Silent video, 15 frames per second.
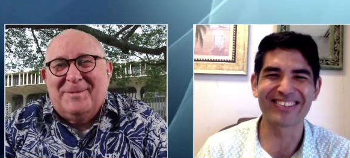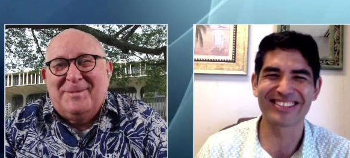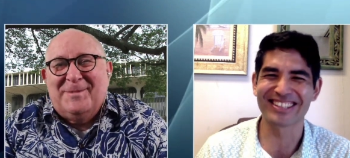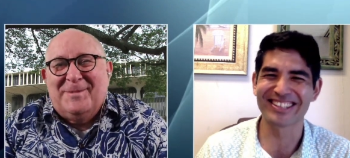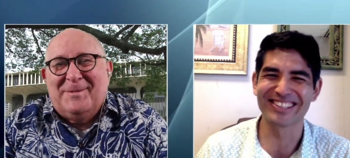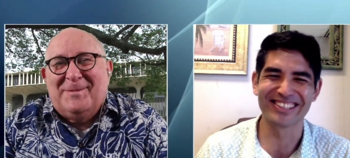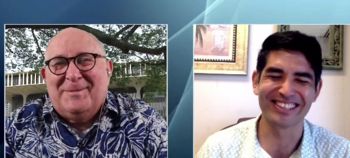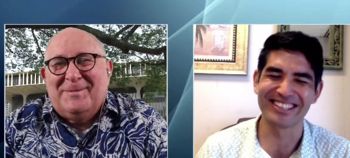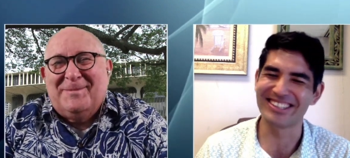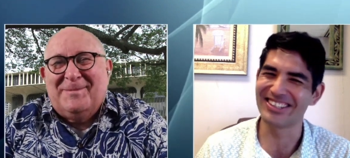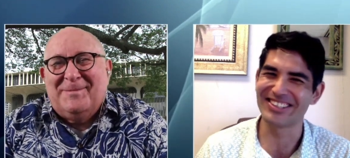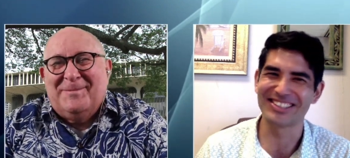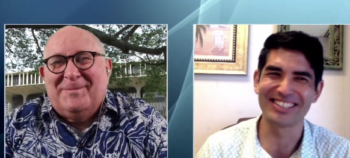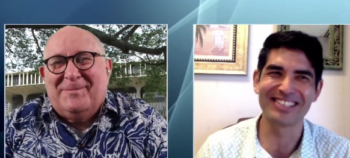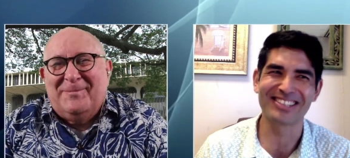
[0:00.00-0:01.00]
Speaker 1: absolutely.
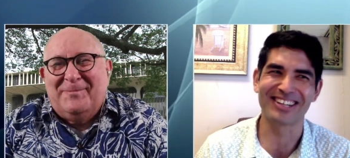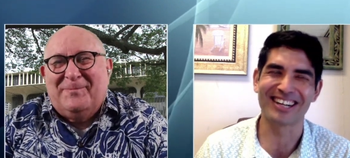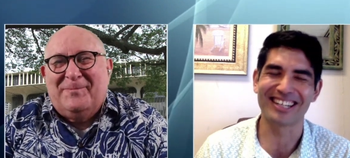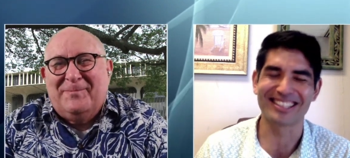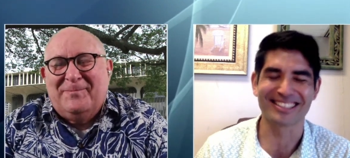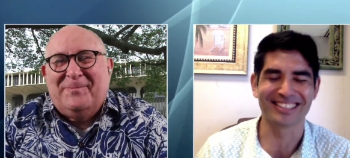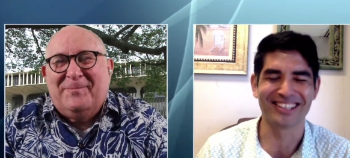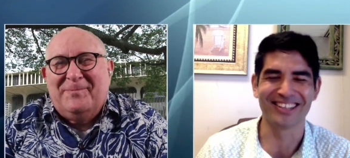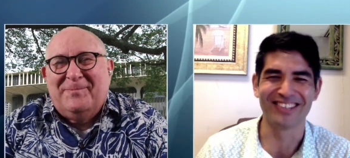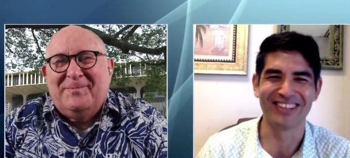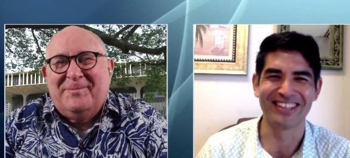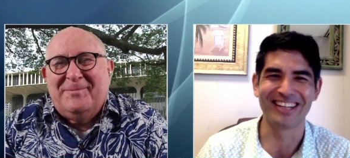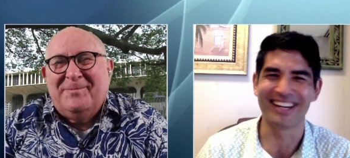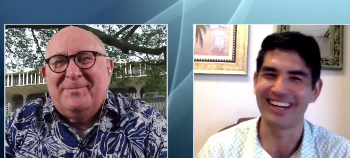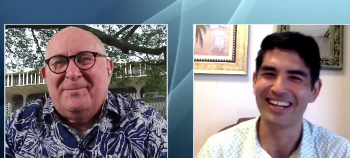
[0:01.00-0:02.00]
No, she's awesome,
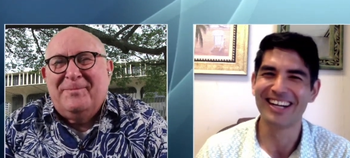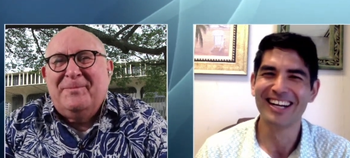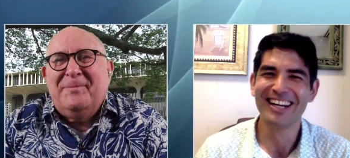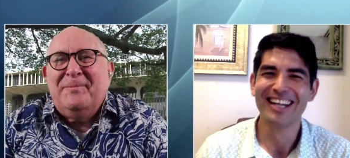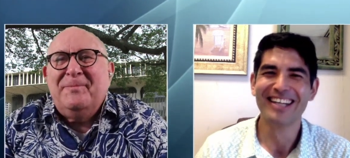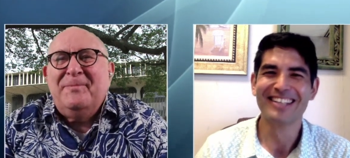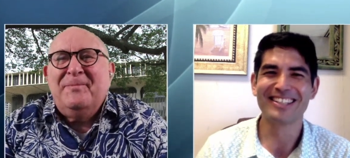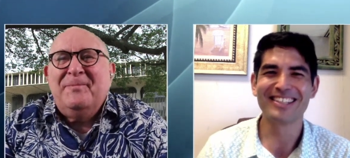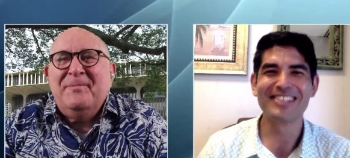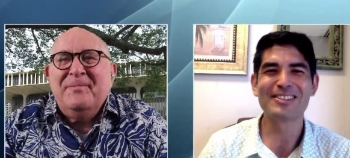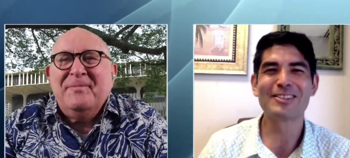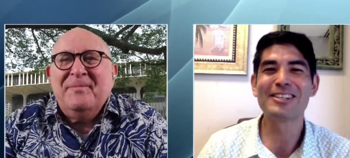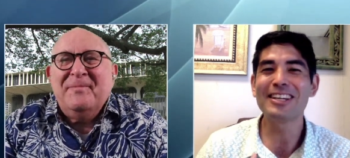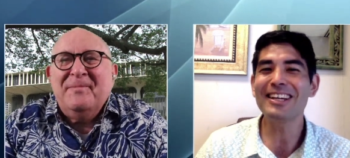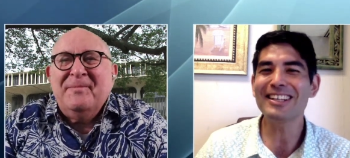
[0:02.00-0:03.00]
and yeah, she
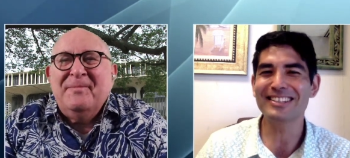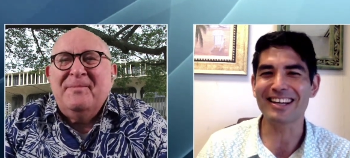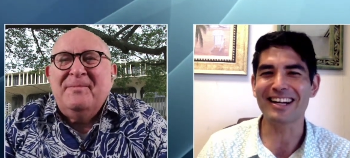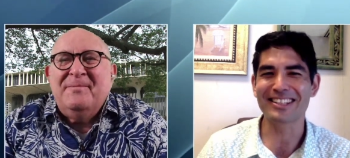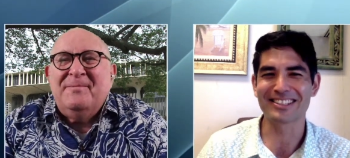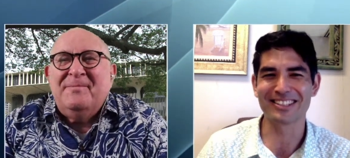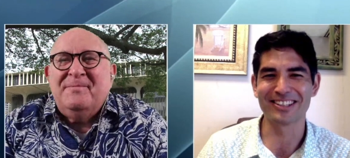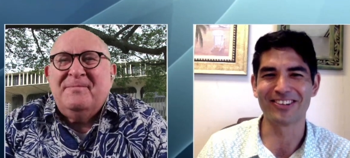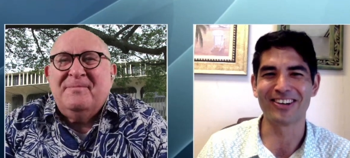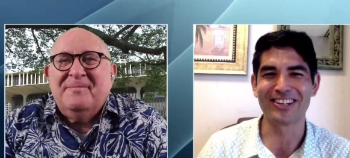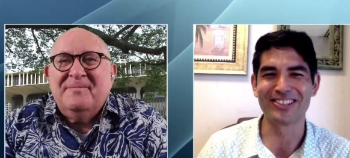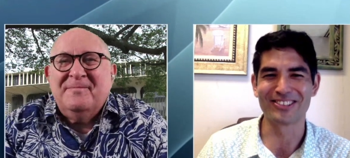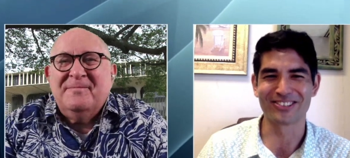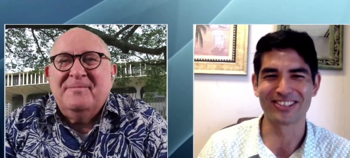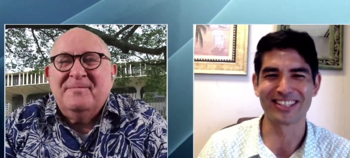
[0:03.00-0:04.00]
she's actually the one
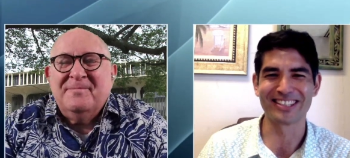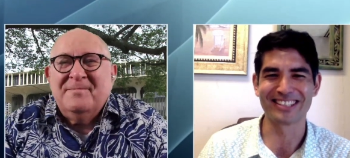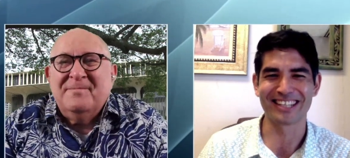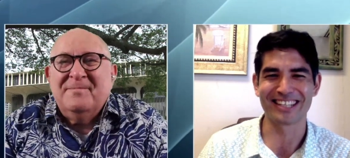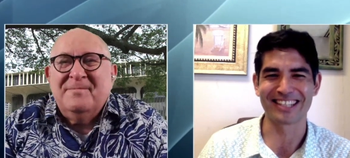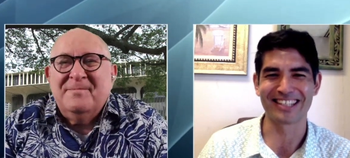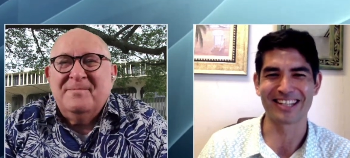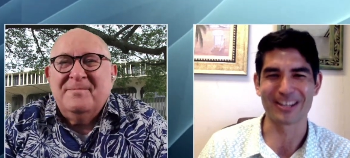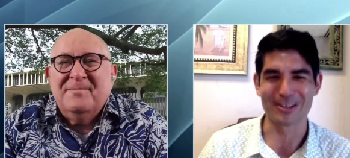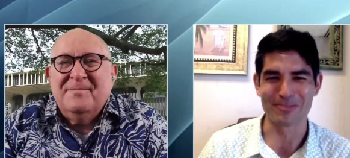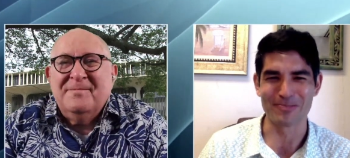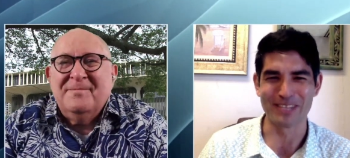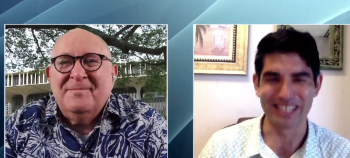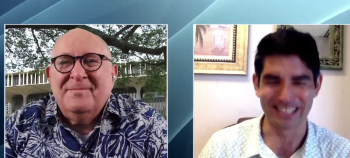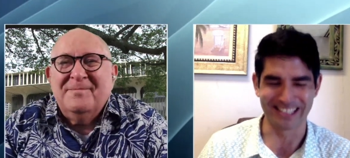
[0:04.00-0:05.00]
who's really taking care of
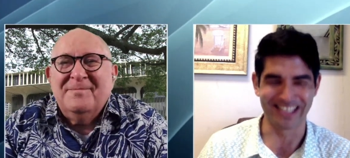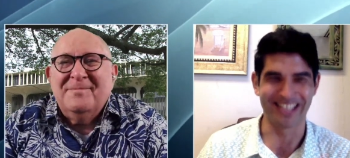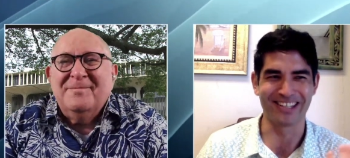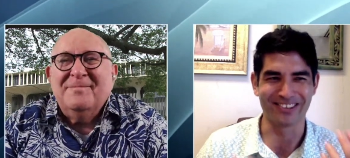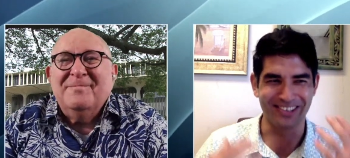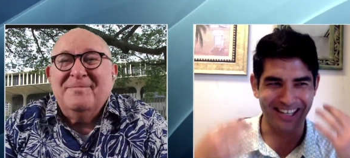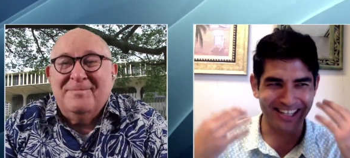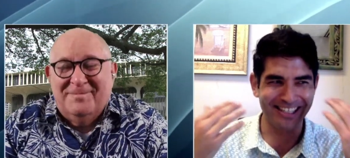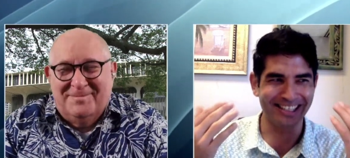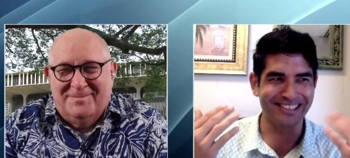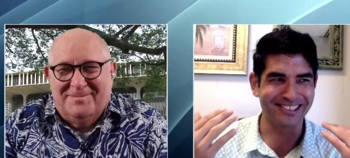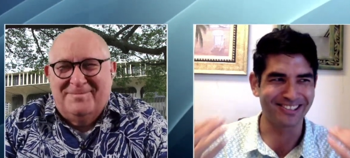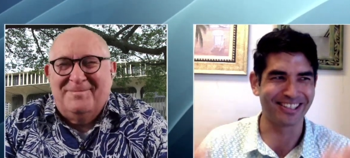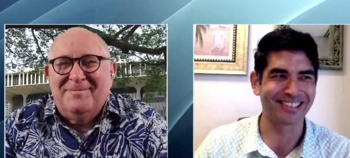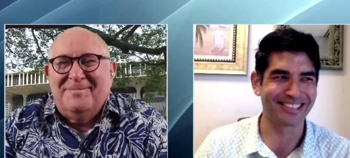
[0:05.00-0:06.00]
me. Like when I
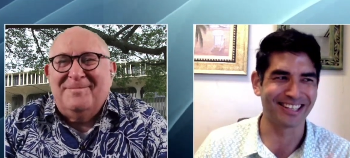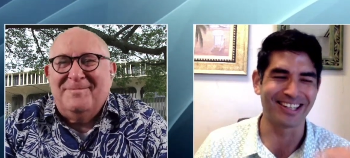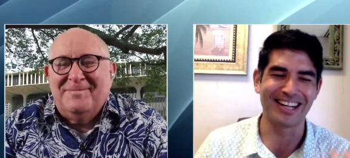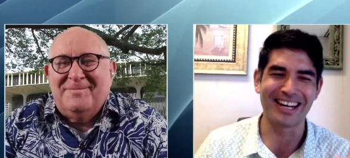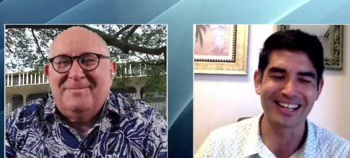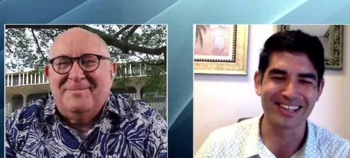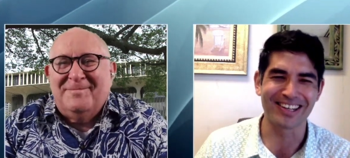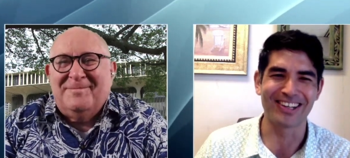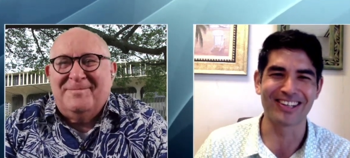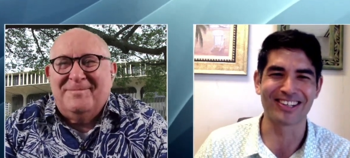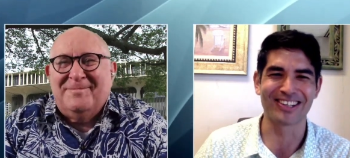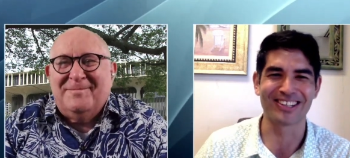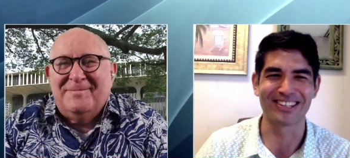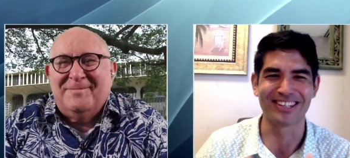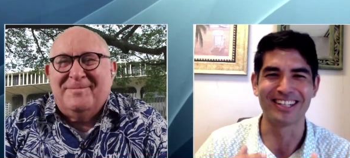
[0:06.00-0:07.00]
get stressed out, I call
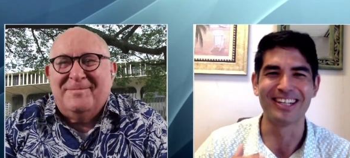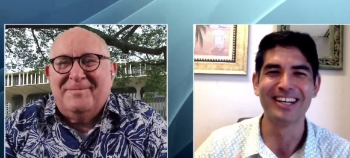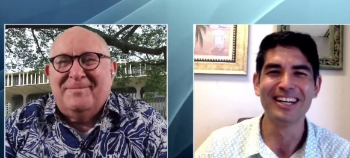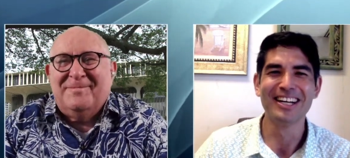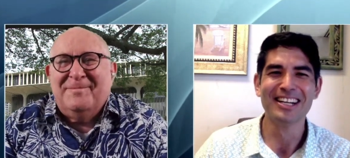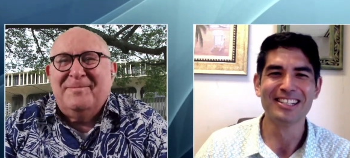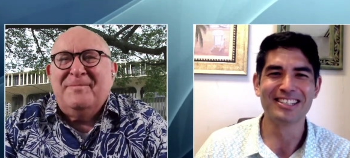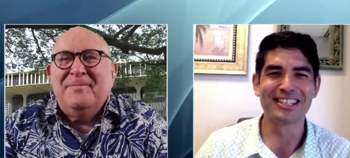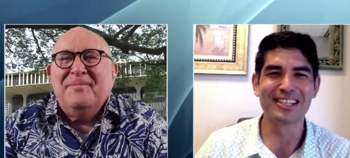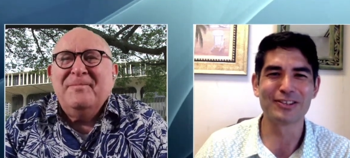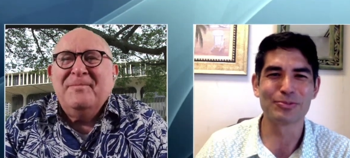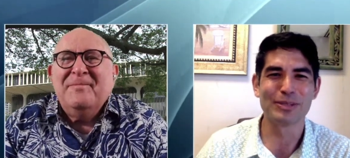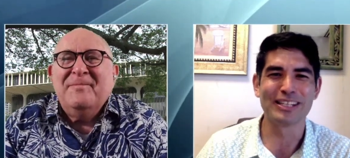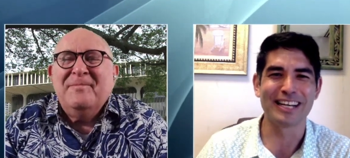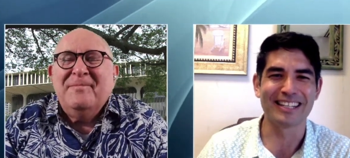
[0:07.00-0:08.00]
her, and she
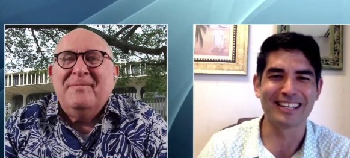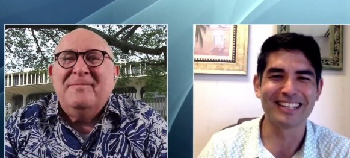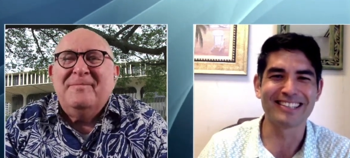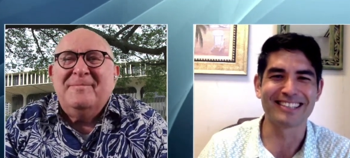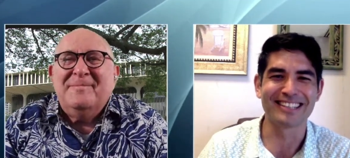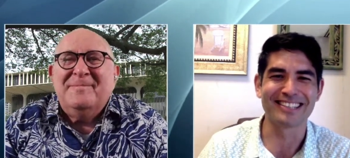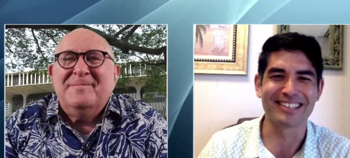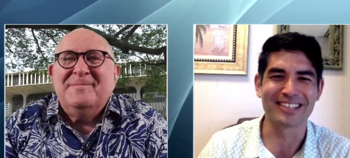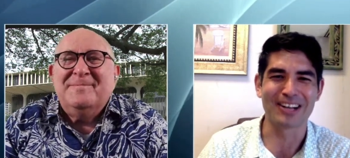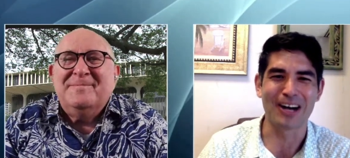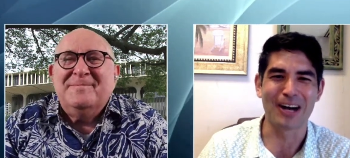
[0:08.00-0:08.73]
gives me that nice sense of